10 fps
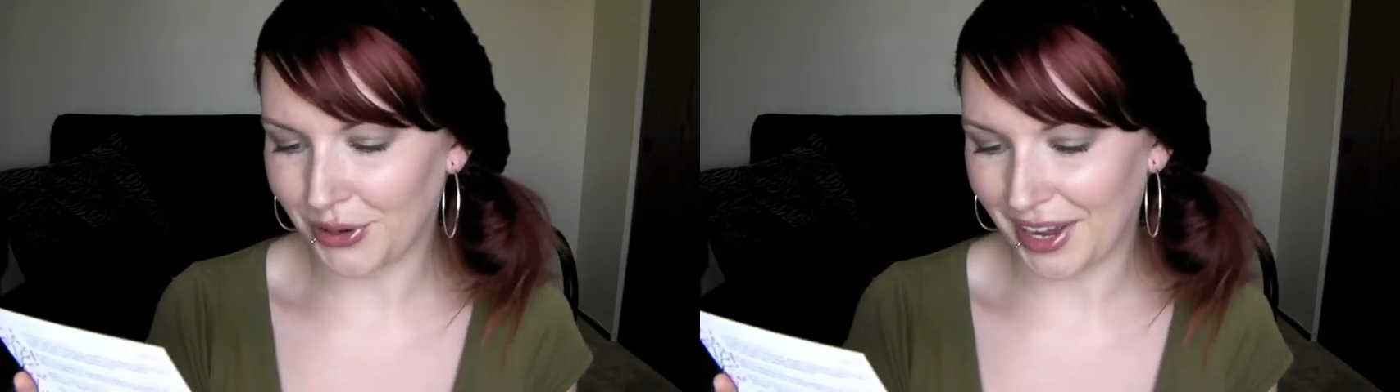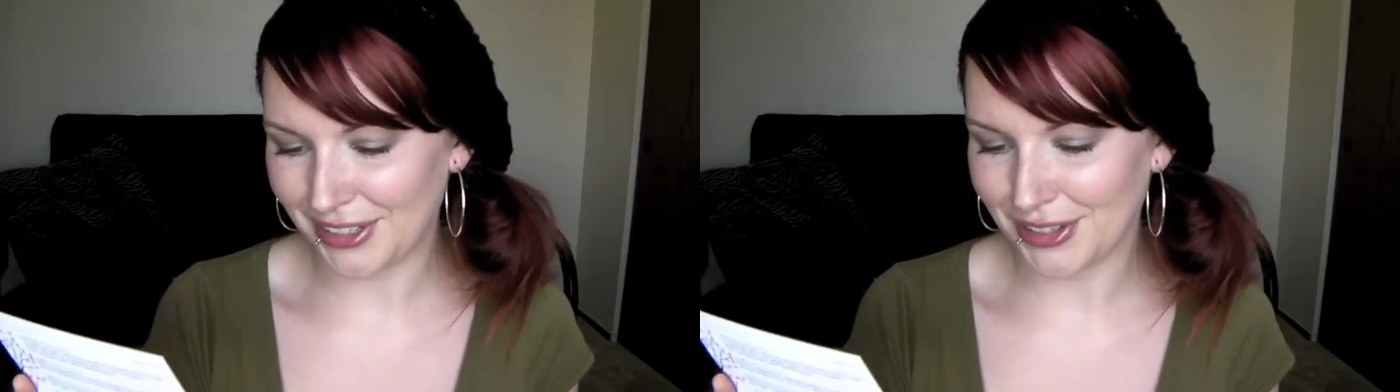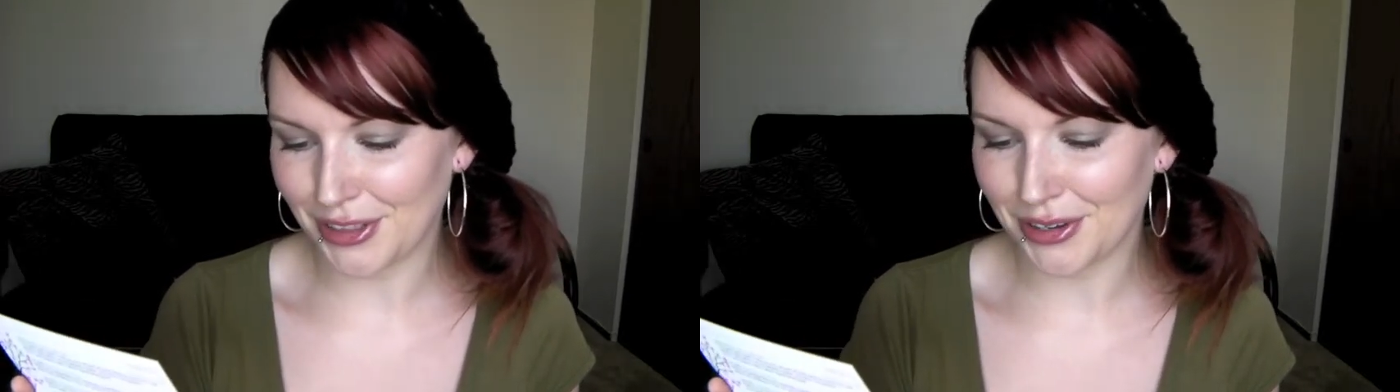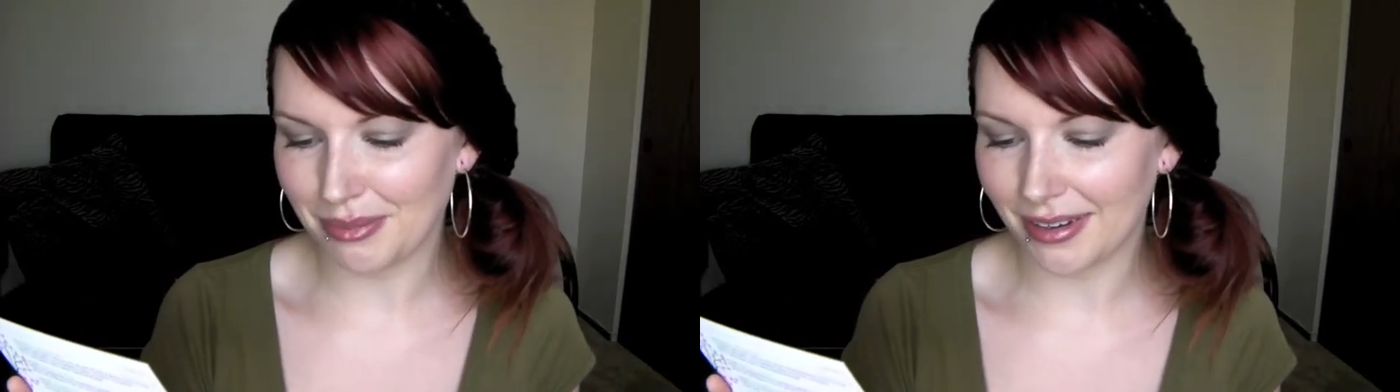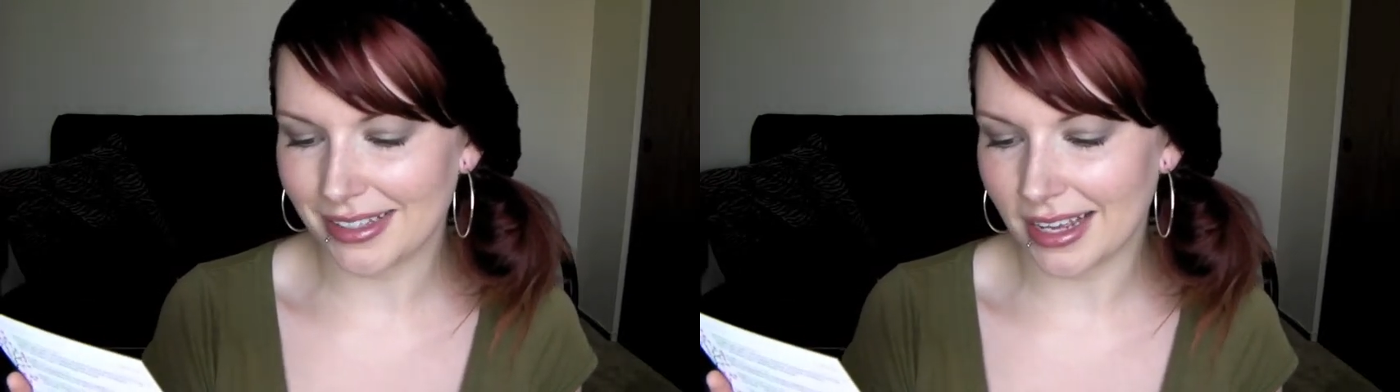okay, so the third
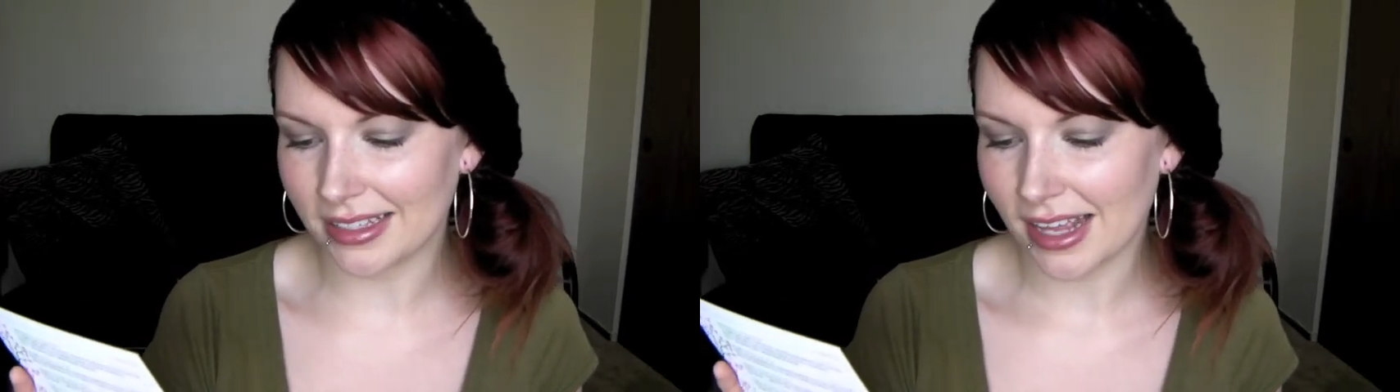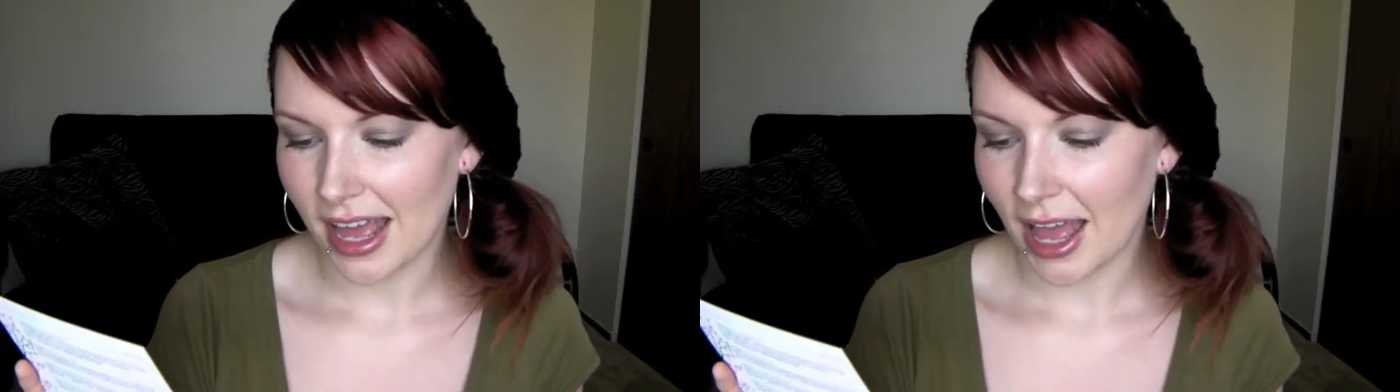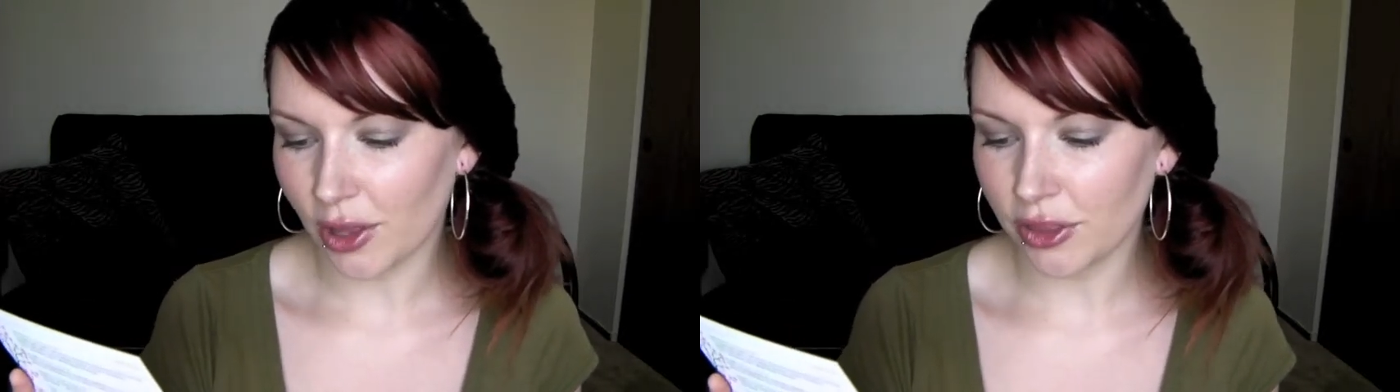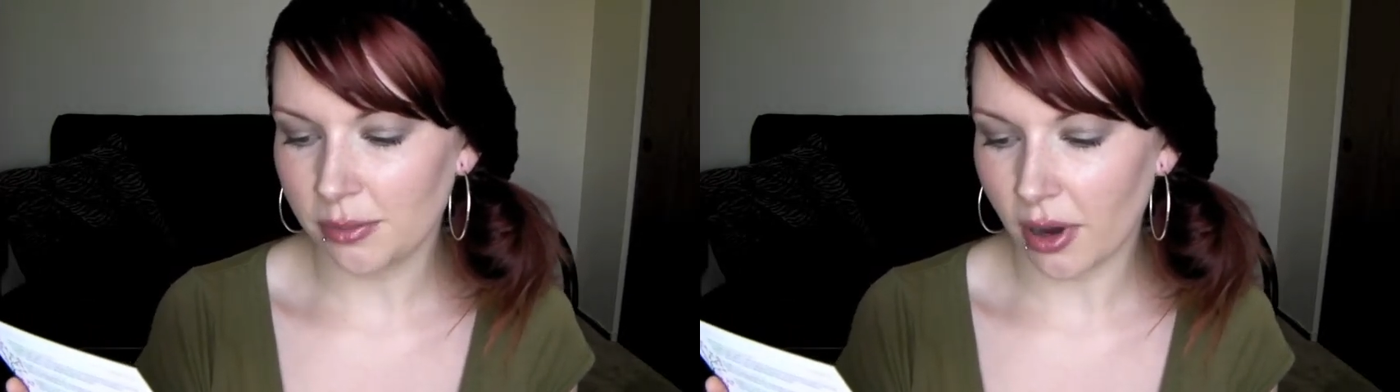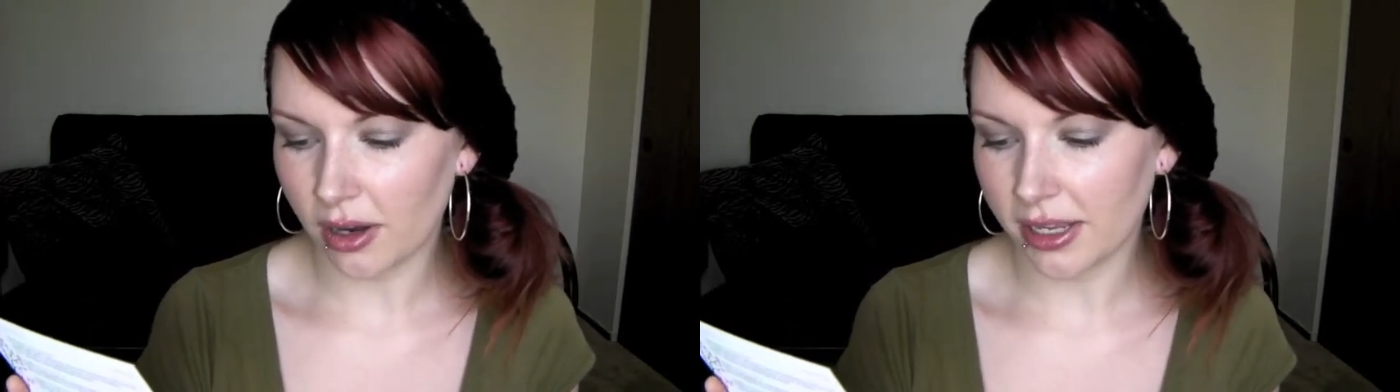part says healthy
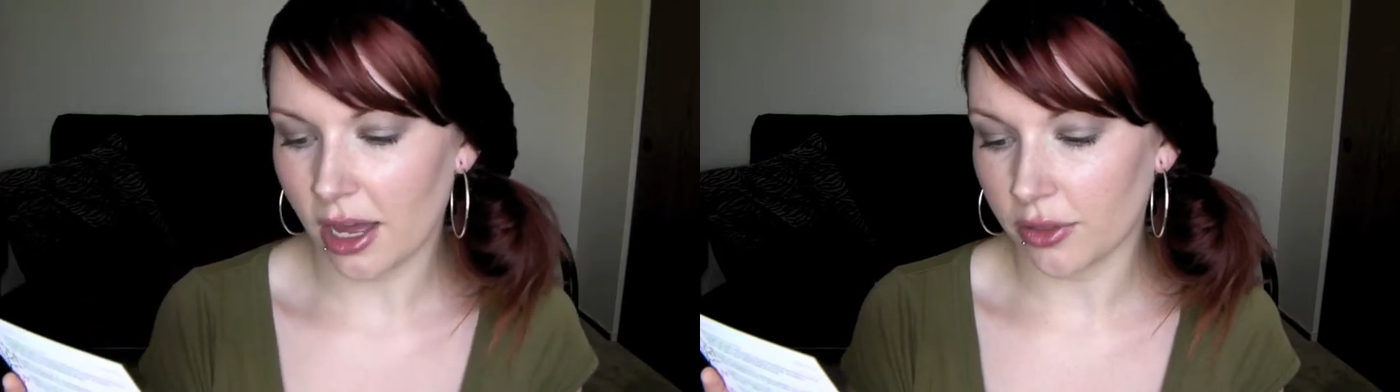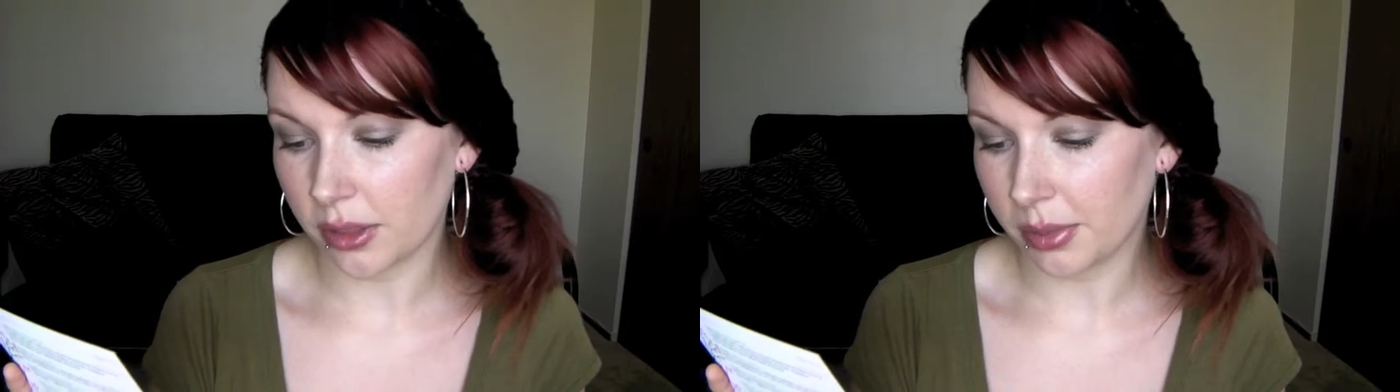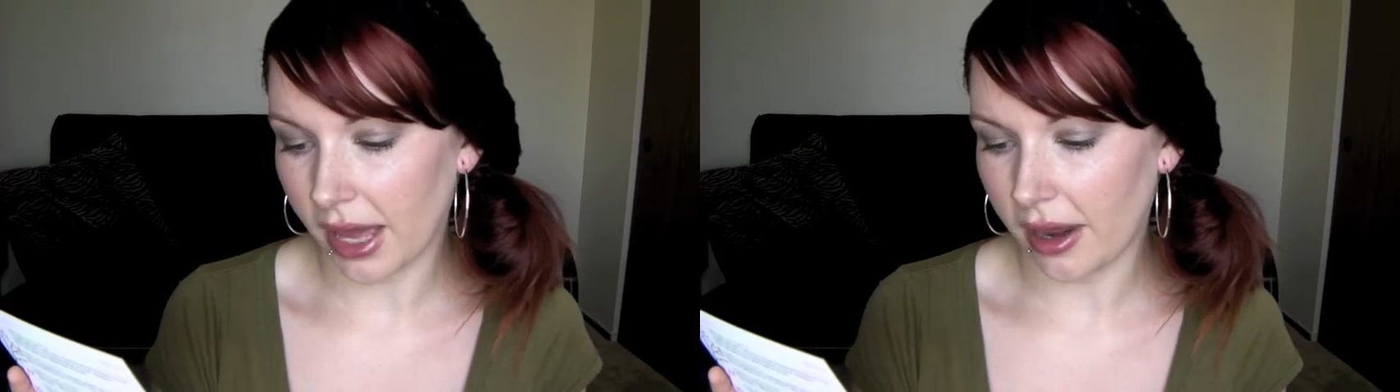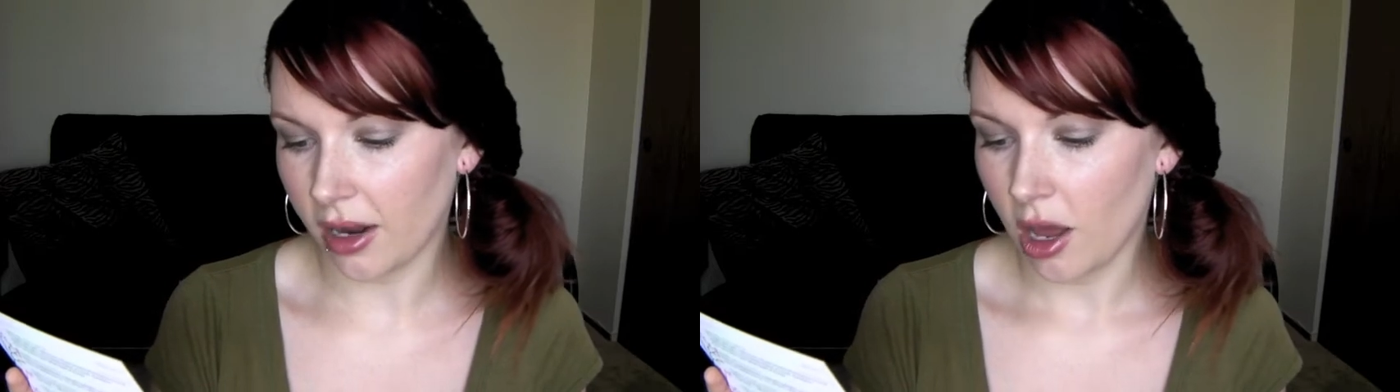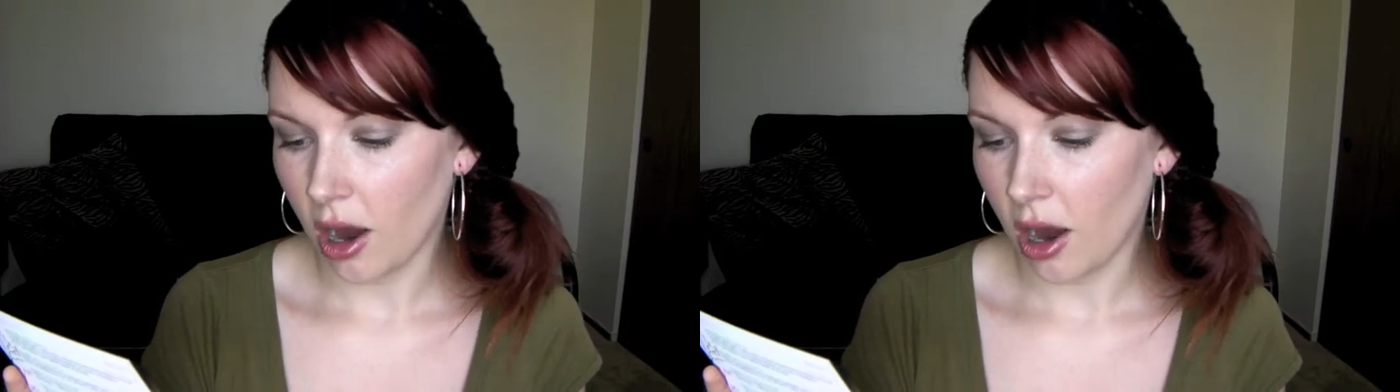body, healthy planet.